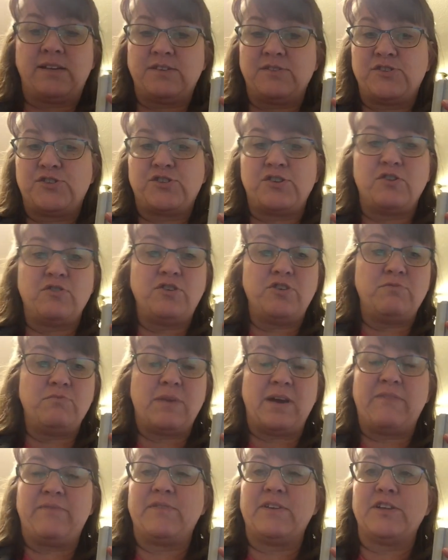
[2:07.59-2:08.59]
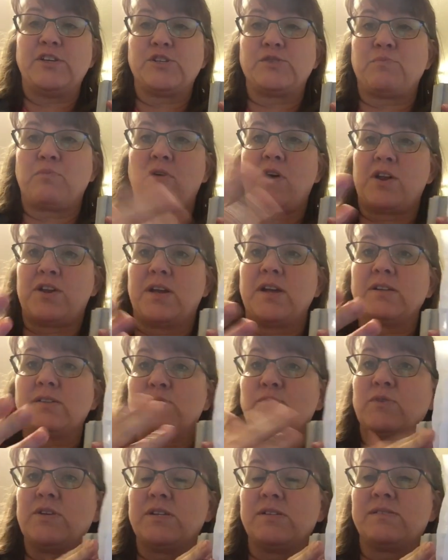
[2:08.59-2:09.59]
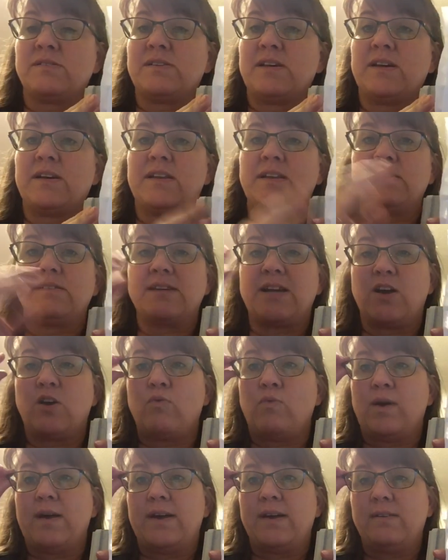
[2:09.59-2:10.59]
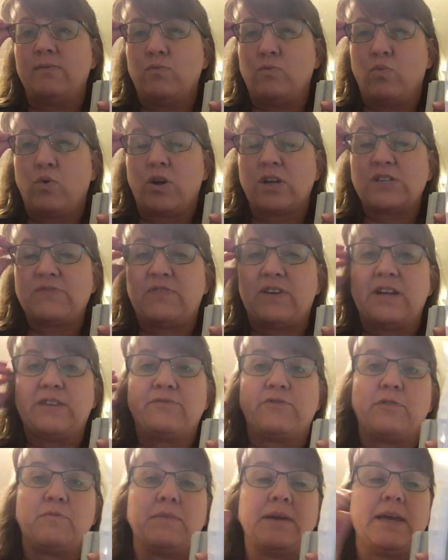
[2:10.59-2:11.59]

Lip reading: can show you my finished product when it's done, and tearaway works fine for